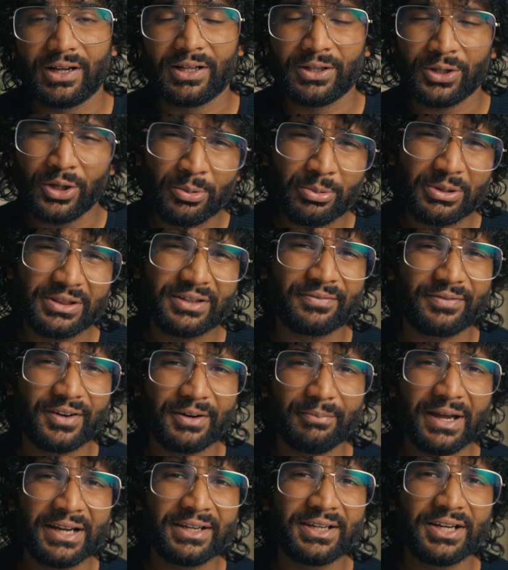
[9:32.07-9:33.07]
Along with the
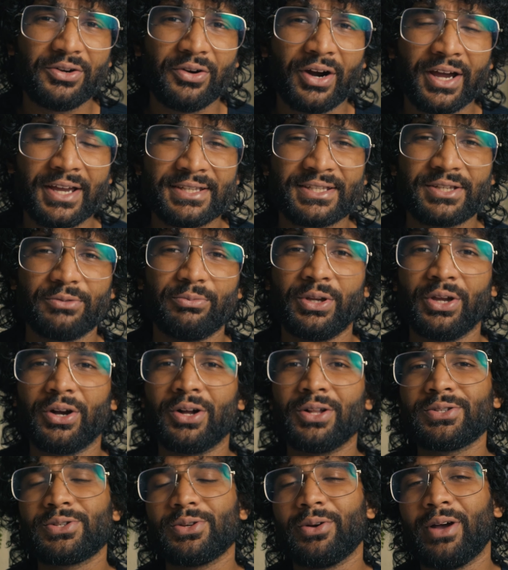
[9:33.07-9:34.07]
fermented rice, we
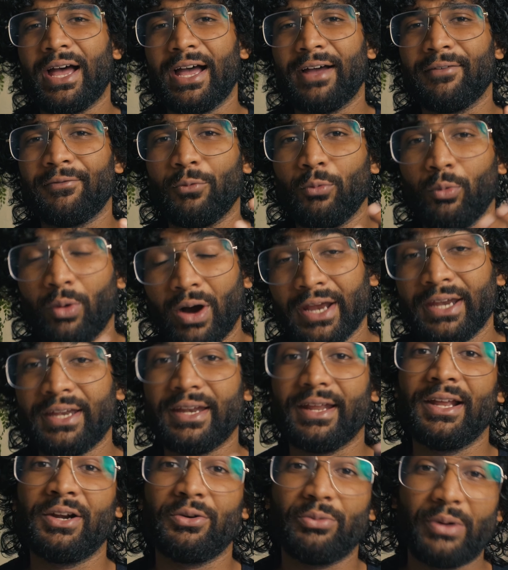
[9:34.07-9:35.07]
also have white
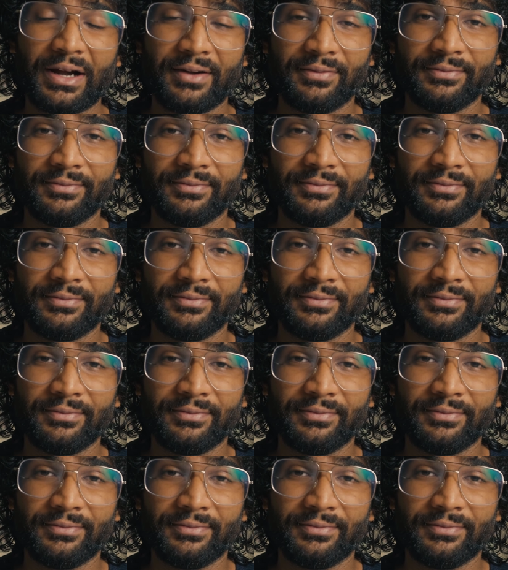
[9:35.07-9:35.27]
and red